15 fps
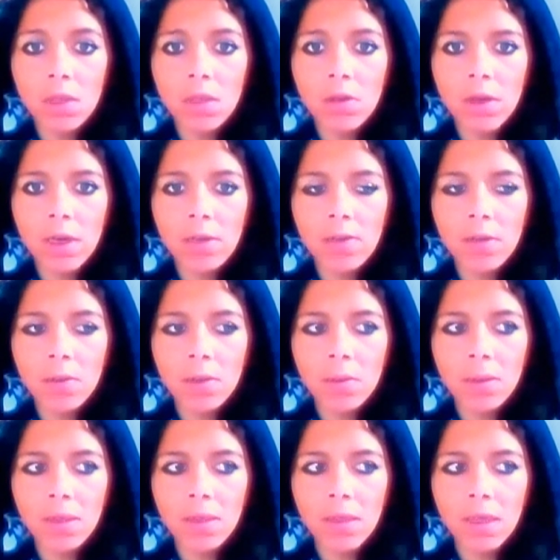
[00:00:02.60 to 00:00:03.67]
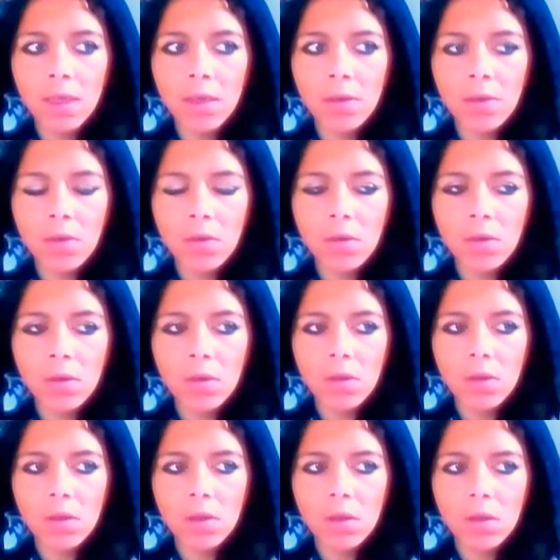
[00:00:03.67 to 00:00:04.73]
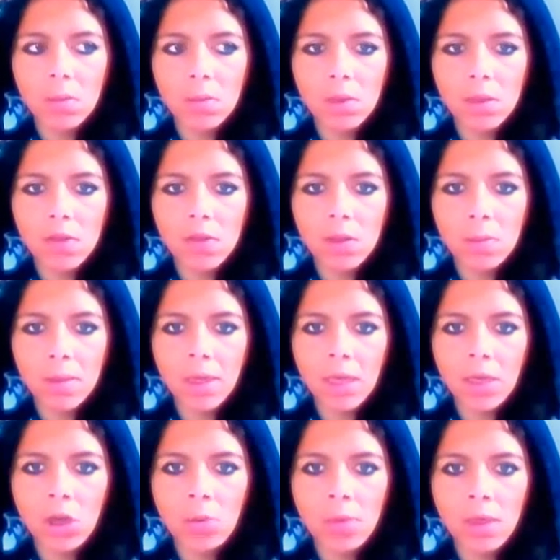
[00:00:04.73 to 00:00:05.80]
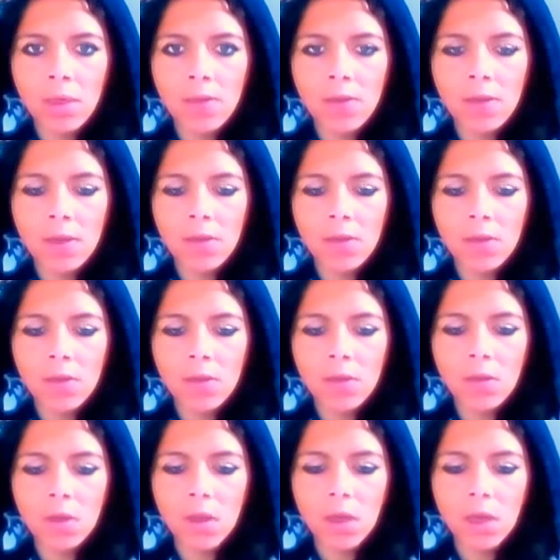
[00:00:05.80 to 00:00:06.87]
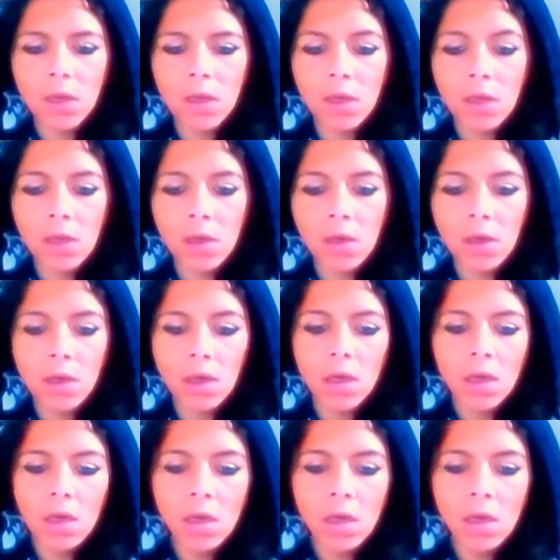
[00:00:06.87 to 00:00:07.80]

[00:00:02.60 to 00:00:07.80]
it was really crazy what went down. There were so many anomalies in it all. And